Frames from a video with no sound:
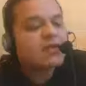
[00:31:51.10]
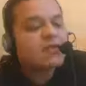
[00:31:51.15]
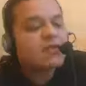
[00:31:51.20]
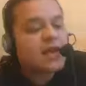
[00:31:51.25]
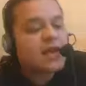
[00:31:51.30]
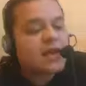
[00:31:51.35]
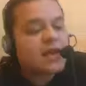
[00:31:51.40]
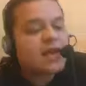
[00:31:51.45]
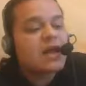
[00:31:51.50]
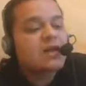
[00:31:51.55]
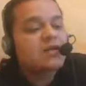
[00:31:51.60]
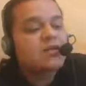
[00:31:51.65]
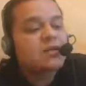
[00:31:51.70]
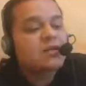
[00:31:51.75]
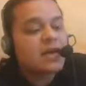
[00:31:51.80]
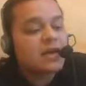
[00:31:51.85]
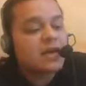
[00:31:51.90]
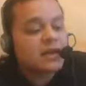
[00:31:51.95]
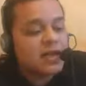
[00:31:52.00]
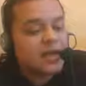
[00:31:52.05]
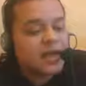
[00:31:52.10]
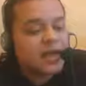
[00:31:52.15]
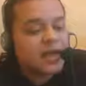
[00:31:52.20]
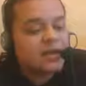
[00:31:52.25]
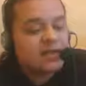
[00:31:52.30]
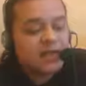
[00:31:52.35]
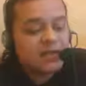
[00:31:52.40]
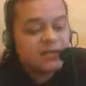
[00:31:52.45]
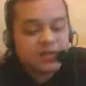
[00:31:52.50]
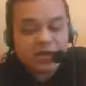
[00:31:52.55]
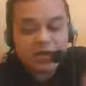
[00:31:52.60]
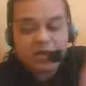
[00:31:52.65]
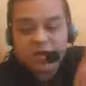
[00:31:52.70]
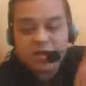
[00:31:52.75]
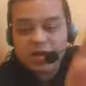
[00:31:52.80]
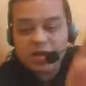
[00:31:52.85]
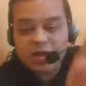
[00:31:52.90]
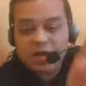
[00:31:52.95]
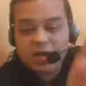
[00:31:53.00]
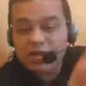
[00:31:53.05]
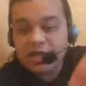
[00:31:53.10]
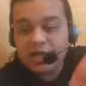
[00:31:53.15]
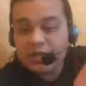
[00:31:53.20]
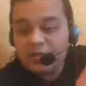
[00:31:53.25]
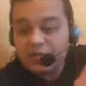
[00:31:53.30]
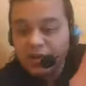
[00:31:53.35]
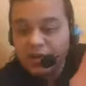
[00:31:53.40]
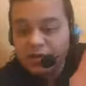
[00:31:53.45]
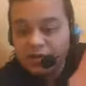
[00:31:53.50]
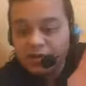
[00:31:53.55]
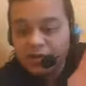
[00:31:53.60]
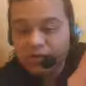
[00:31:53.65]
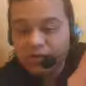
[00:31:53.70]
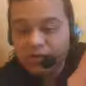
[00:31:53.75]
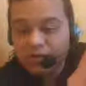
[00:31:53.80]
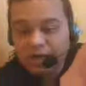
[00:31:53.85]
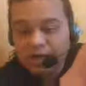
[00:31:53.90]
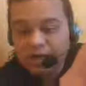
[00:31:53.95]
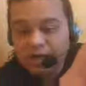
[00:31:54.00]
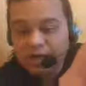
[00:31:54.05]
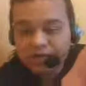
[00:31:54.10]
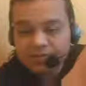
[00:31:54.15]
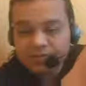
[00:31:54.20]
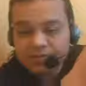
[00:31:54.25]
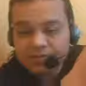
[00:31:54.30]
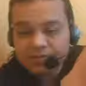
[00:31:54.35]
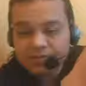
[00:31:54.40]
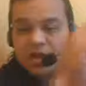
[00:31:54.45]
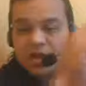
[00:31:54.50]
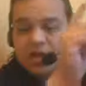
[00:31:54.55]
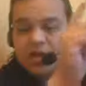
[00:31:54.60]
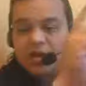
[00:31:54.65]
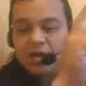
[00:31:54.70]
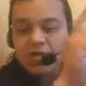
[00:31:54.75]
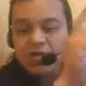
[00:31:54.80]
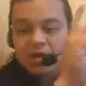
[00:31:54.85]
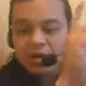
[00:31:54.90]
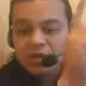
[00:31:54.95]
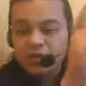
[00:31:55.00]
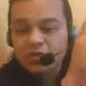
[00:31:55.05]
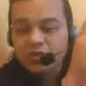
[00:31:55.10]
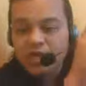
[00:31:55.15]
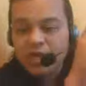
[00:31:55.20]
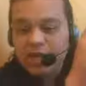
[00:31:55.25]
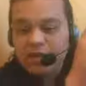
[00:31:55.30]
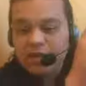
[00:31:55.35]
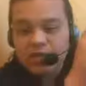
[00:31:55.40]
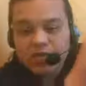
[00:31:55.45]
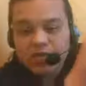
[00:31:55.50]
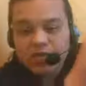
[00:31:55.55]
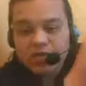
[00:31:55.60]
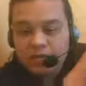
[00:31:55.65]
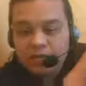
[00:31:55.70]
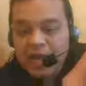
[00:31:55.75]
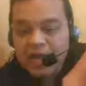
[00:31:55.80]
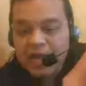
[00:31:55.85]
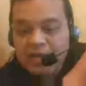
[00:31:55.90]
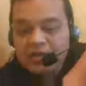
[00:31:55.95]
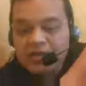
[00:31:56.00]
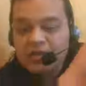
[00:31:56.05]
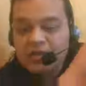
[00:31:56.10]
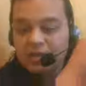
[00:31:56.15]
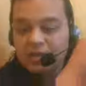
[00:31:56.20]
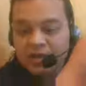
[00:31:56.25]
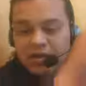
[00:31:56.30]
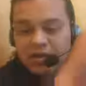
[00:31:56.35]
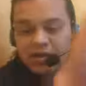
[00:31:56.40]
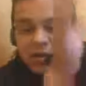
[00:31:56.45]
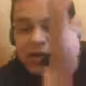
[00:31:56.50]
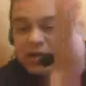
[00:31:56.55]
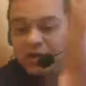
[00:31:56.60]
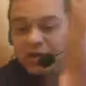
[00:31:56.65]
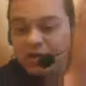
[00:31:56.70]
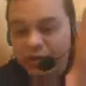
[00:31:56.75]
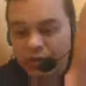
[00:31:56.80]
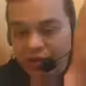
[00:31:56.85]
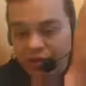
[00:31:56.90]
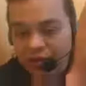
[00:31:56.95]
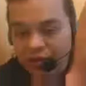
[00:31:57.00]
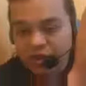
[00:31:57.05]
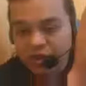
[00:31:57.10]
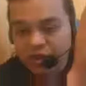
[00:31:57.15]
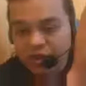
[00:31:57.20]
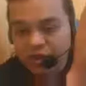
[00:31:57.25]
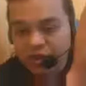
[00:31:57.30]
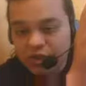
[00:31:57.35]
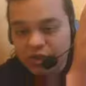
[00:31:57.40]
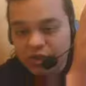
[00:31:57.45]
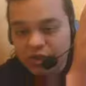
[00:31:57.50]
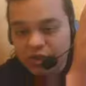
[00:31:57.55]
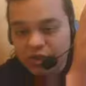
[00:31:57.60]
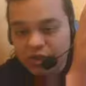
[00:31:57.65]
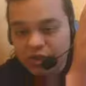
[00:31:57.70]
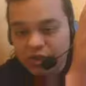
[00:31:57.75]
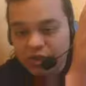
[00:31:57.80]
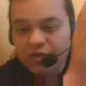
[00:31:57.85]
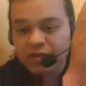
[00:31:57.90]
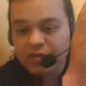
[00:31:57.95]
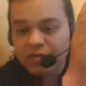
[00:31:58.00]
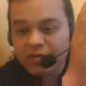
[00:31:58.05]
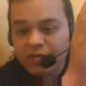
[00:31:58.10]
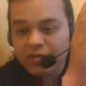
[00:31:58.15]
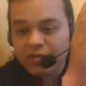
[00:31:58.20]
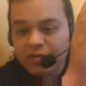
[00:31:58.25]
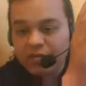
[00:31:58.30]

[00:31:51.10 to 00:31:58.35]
I said, and I'll say it again because I've said it a couple of times throughout this discussion. What you said was you basically didn't want to deal with the issue of solipsism.